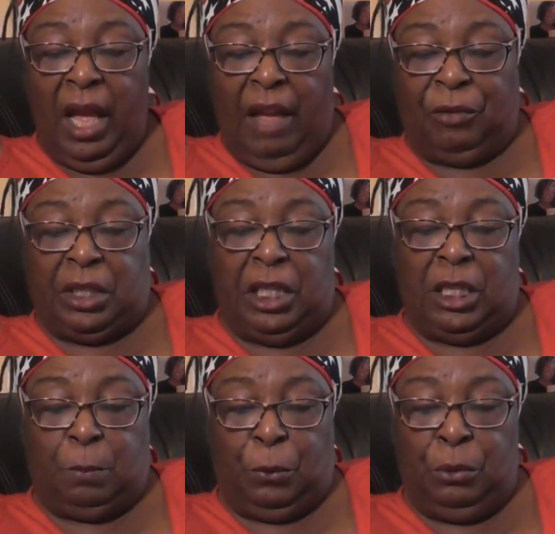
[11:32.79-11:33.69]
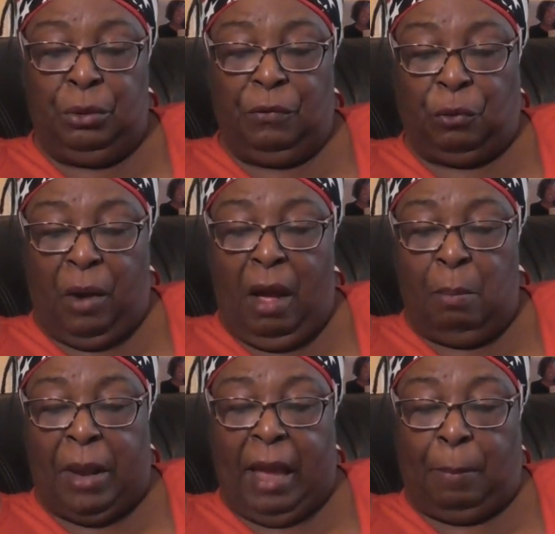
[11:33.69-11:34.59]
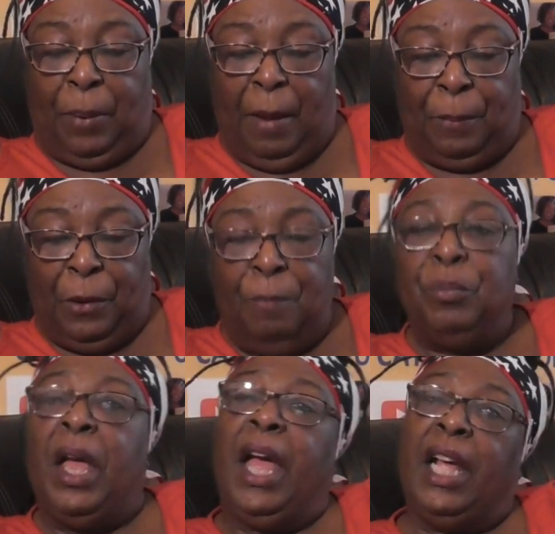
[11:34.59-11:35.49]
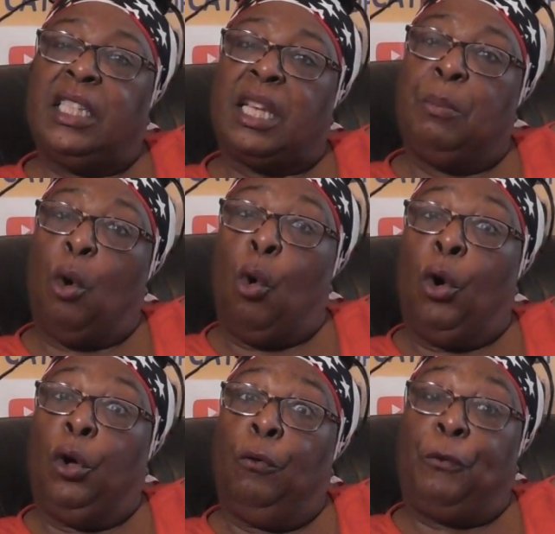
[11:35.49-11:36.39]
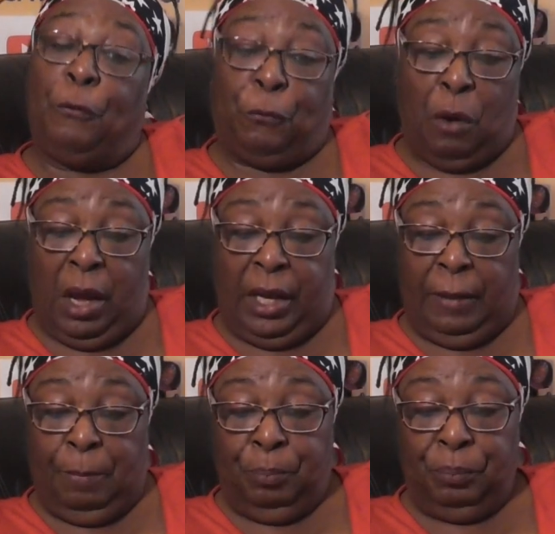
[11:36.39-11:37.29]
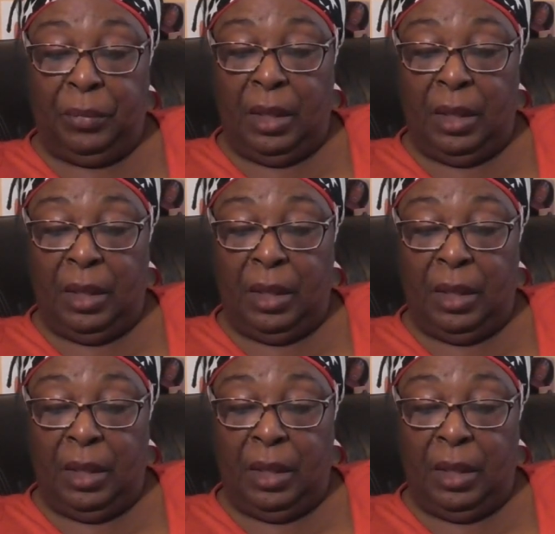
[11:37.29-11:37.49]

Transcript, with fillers: half a teaspoon of ground black pepper, and some oil for frying.